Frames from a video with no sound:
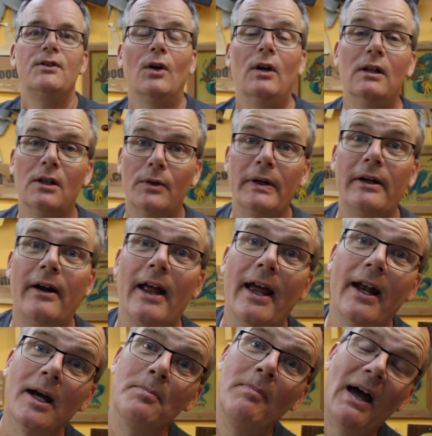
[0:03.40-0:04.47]
So hello
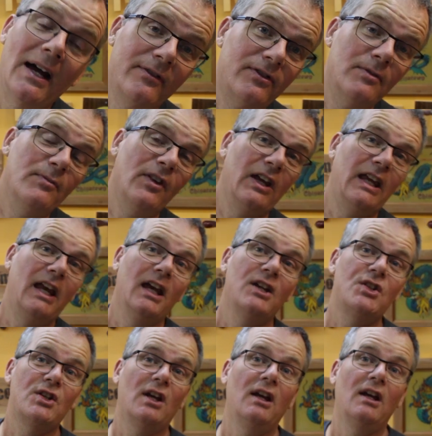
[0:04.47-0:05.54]
internet, I'm back from
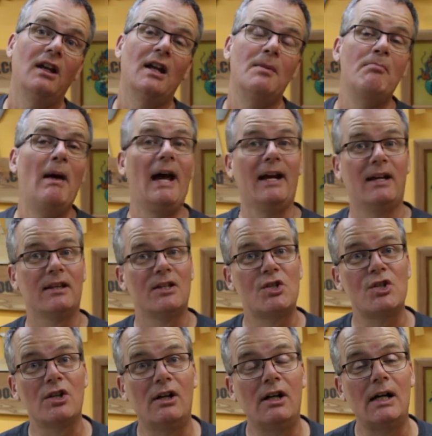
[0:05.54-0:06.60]
vacation, I'm back in the
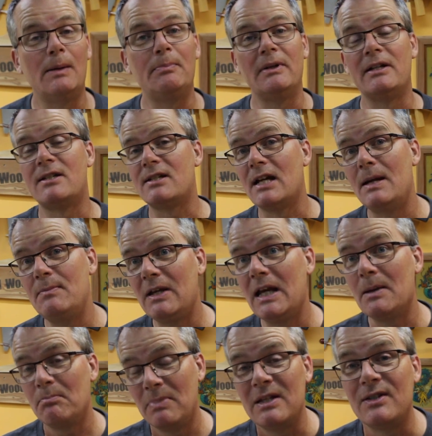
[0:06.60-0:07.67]
shop, and it's time to get